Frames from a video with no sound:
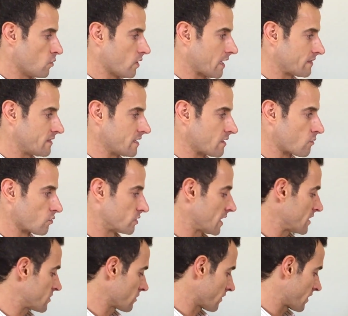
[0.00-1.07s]
look at the
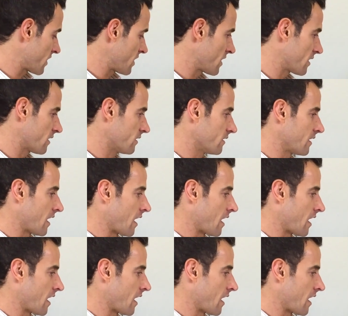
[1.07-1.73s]
rotation here,